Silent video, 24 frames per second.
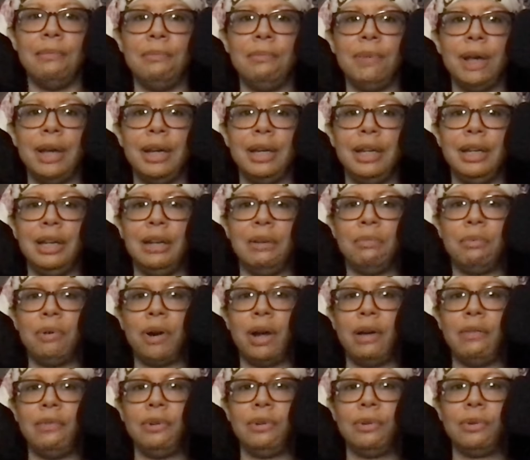many
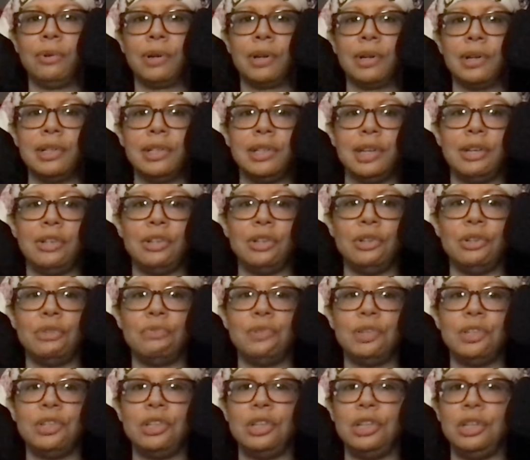private organizations
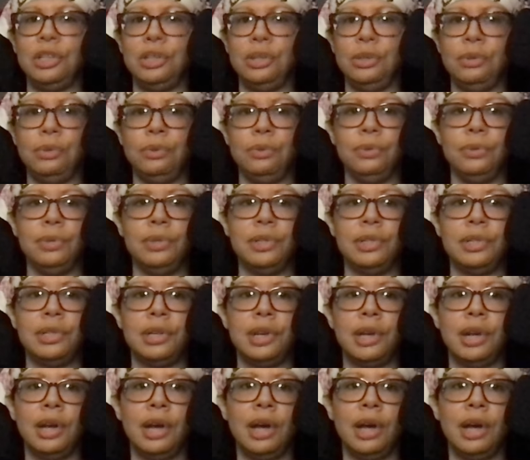wish to use,